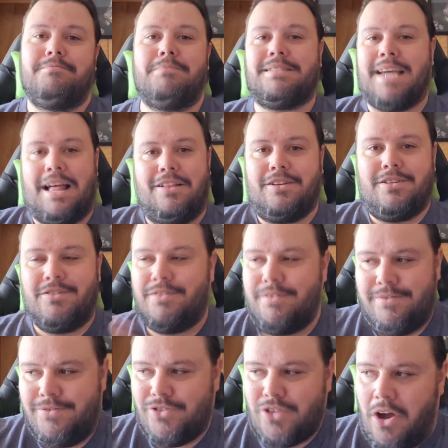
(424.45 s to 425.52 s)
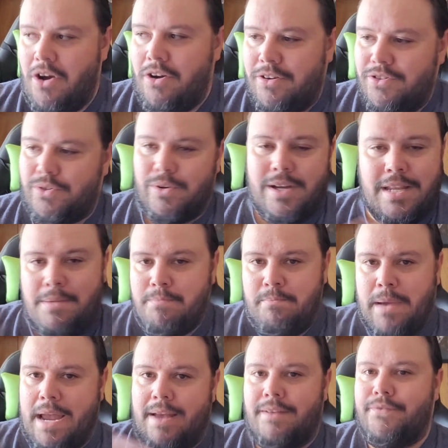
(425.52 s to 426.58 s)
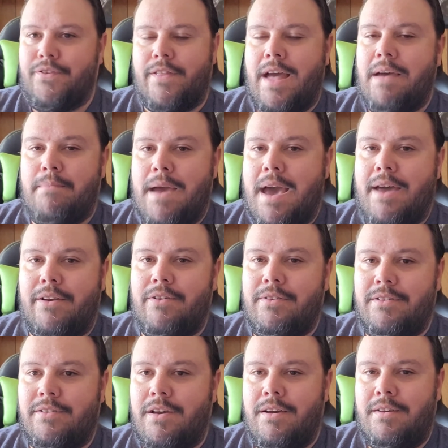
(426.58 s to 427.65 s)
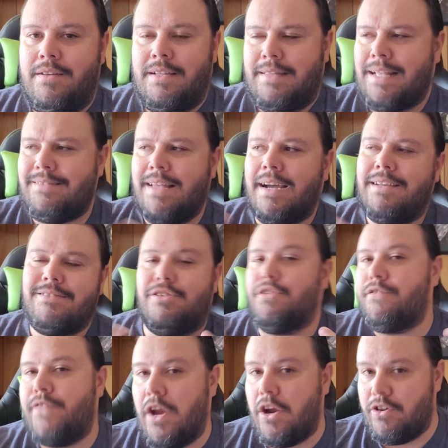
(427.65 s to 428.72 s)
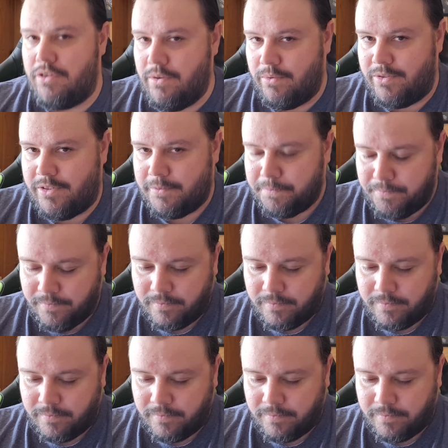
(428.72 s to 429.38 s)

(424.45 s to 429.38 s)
Metallica's songs or any band for that matter. That's not considered fair use.